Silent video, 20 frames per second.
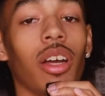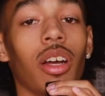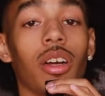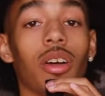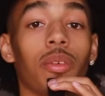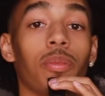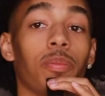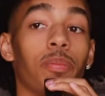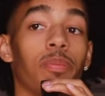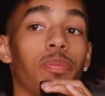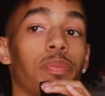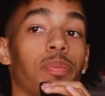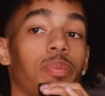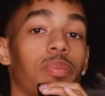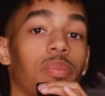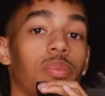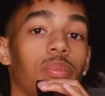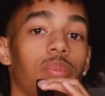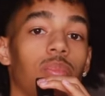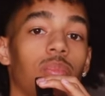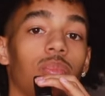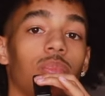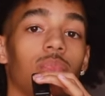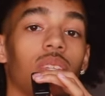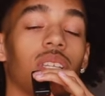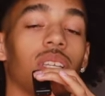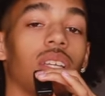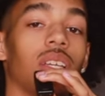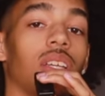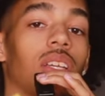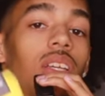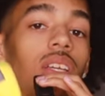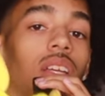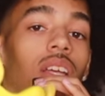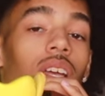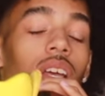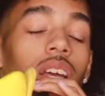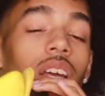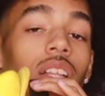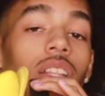um,
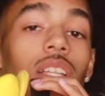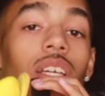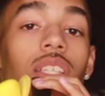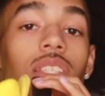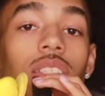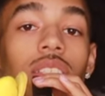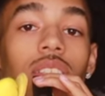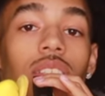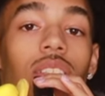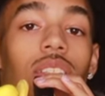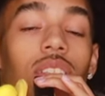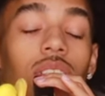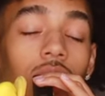let's